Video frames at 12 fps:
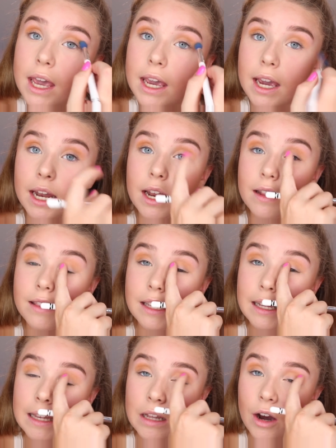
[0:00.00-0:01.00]
in
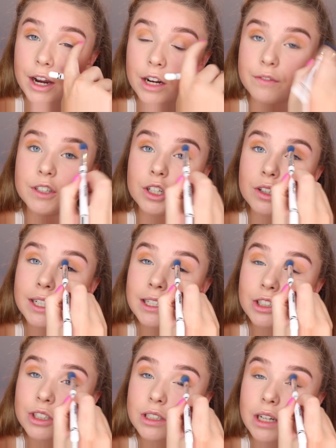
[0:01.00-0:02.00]
the line of your
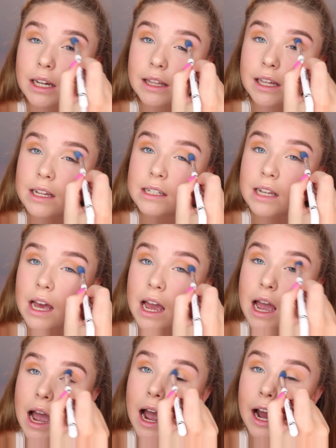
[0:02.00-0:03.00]
crease, just like this.
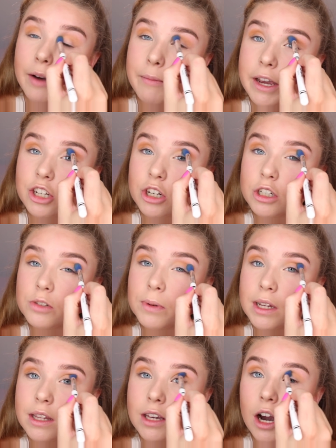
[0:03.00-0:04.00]
And make sure to
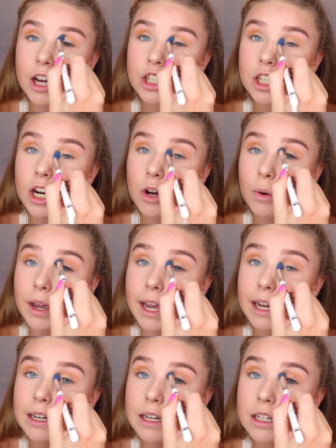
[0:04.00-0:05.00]
bring the eyeshadow
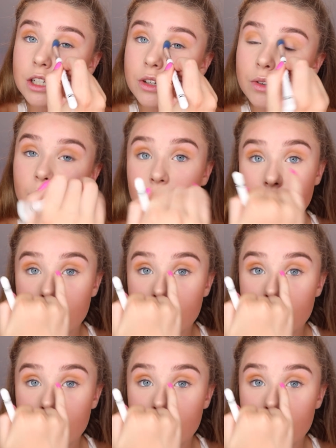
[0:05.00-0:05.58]
into